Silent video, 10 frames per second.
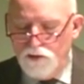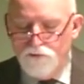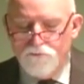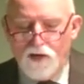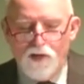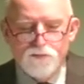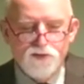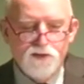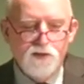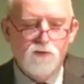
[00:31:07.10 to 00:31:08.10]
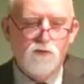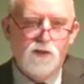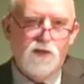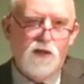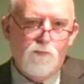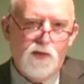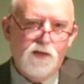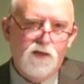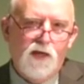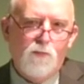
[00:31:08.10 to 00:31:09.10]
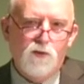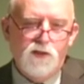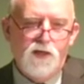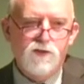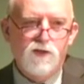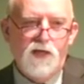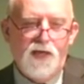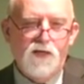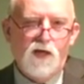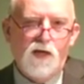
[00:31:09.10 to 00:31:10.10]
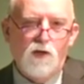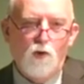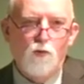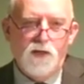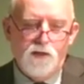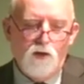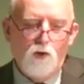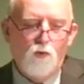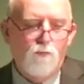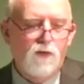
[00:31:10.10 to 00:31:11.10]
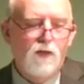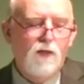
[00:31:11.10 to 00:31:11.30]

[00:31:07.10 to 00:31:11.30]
If I'm single and I make an application and I own a home,